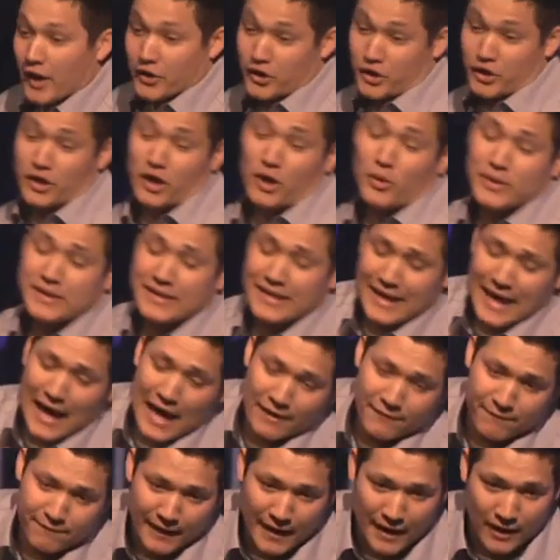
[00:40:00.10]
Do you know what the
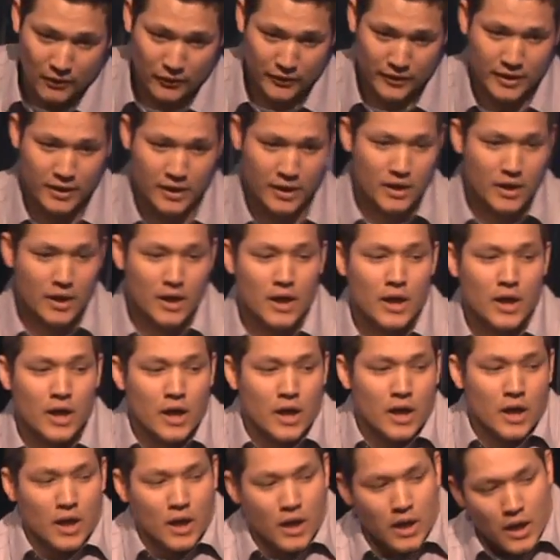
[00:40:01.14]
guy found?
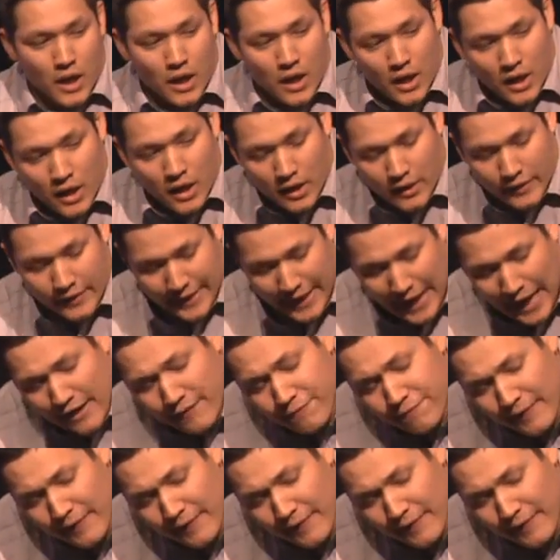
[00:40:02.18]
The guy